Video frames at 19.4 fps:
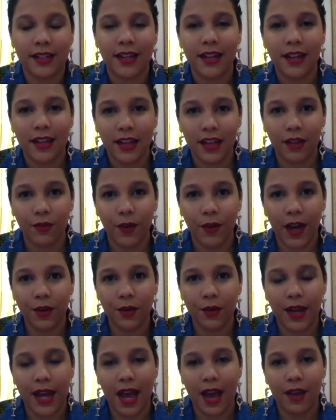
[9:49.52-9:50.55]
if I
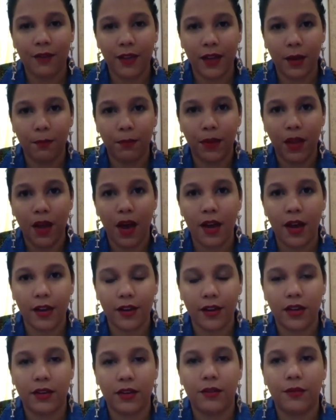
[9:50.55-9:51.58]
don't have like a block
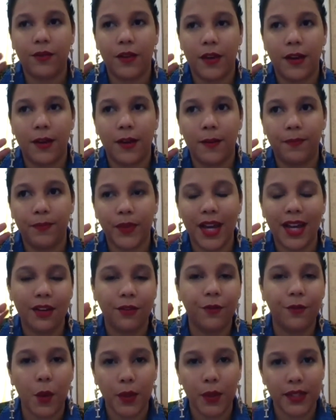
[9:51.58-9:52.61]
of kind of
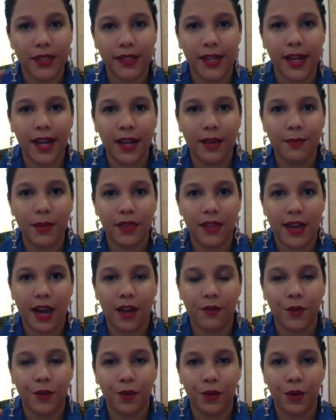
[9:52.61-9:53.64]
focus time in the
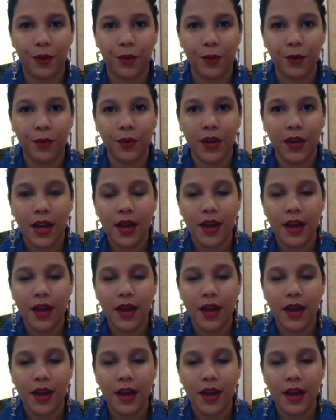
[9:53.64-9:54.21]
afternoon,